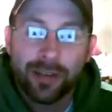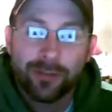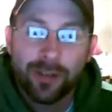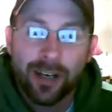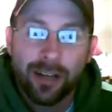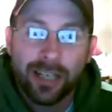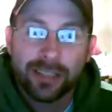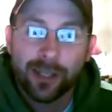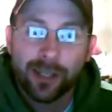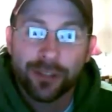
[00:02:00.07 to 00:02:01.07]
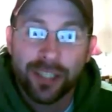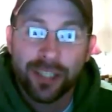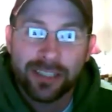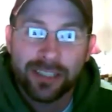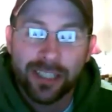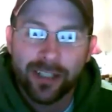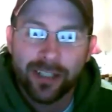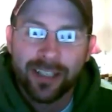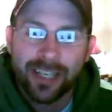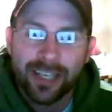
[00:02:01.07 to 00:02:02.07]
after all, as the whole series here.
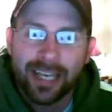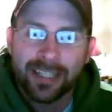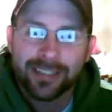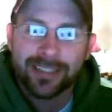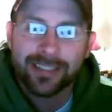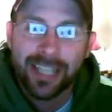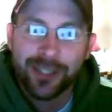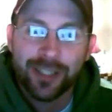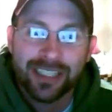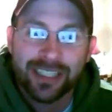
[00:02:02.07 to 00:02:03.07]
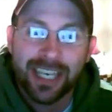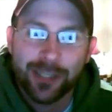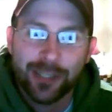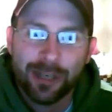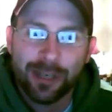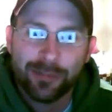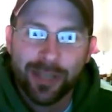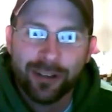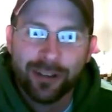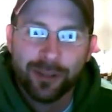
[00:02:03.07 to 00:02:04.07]
And just in case you didn't catch what I'm
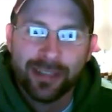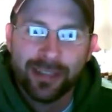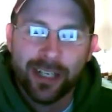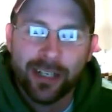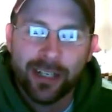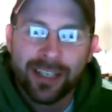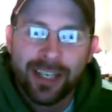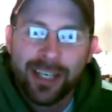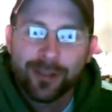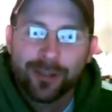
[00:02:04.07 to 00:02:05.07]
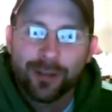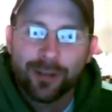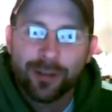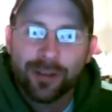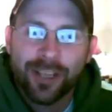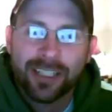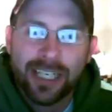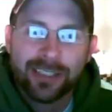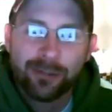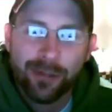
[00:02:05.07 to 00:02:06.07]
talking about there. So I've got kids
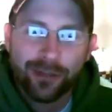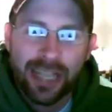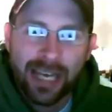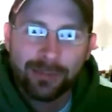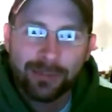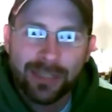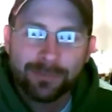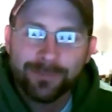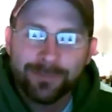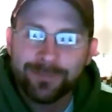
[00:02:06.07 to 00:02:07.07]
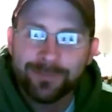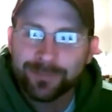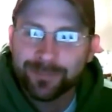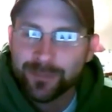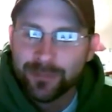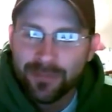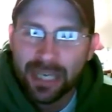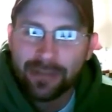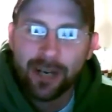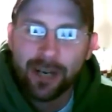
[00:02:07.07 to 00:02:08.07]
on both sides of me.
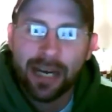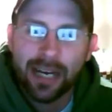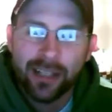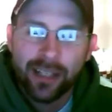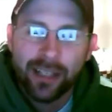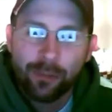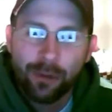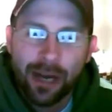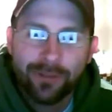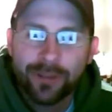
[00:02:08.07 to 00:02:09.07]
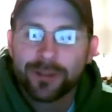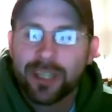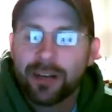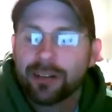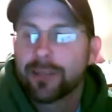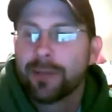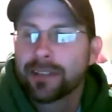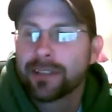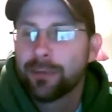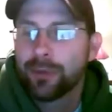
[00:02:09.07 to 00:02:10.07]
I've got my wife who's talking
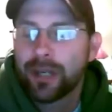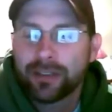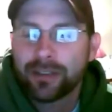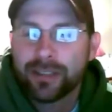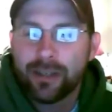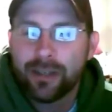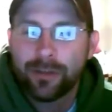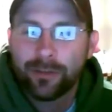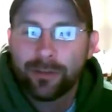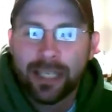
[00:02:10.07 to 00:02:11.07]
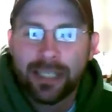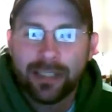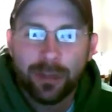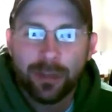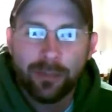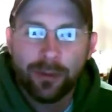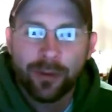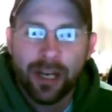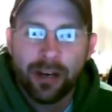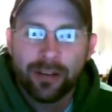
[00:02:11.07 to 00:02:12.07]
about separating herself from negative
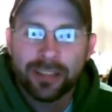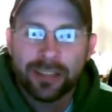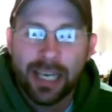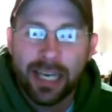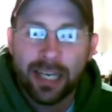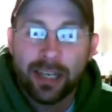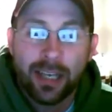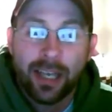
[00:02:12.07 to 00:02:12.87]
people and all this and that.